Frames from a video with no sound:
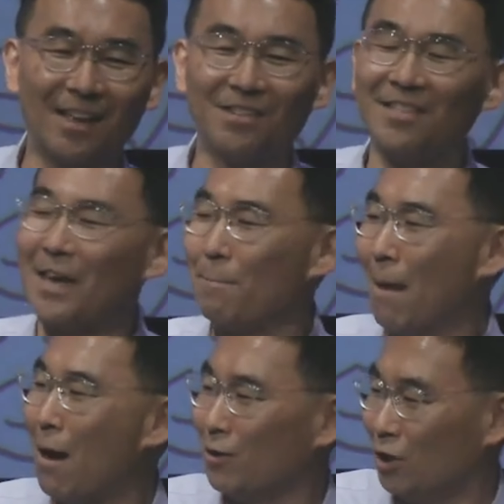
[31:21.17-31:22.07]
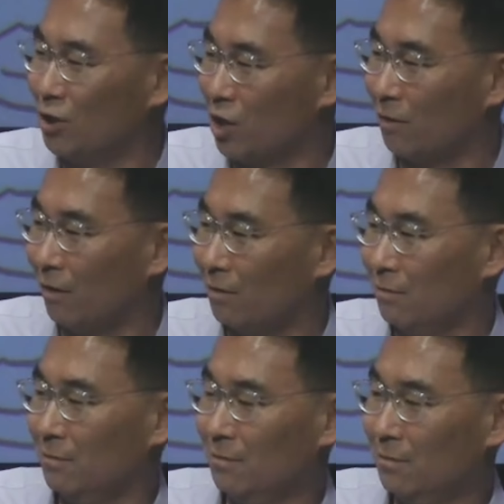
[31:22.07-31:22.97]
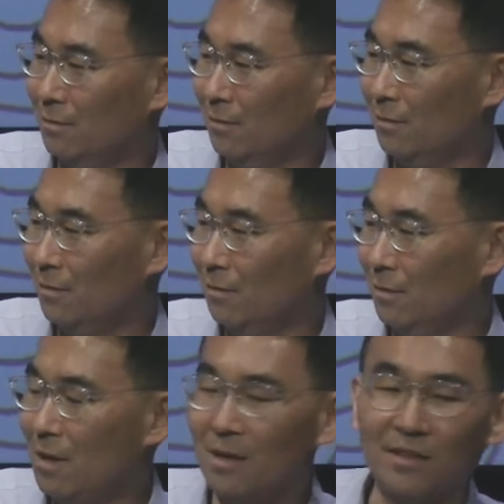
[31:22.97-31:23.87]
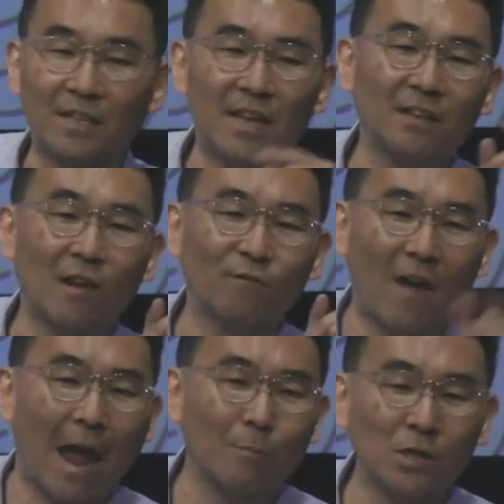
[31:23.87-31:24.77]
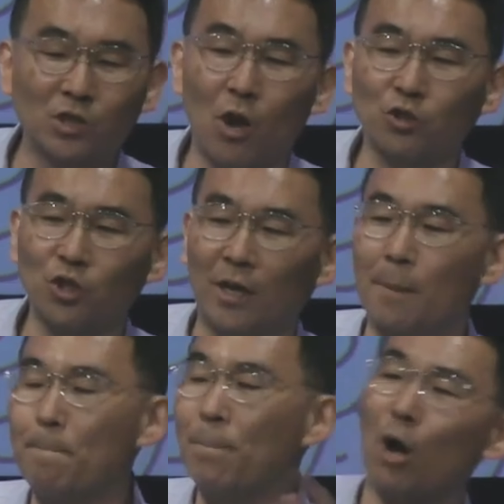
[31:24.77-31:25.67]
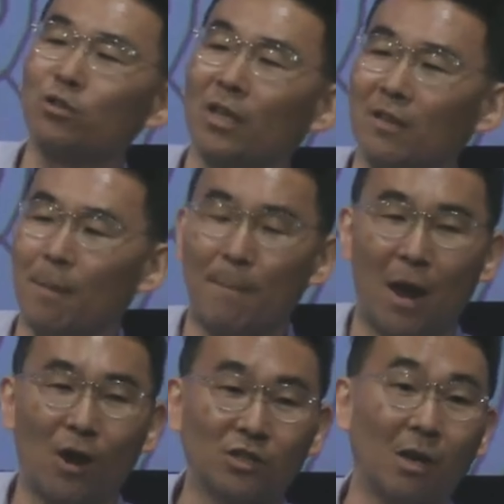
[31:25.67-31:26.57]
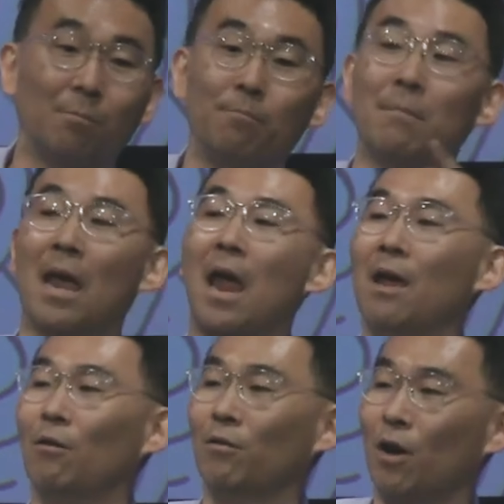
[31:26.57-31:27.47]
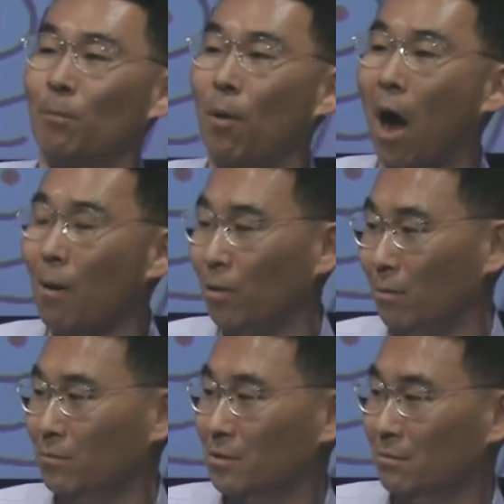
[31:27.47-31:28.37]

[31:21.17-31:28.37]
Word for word: Then they get married to each other. They take their family's culture and impose it in the marriage, and man, are their problems.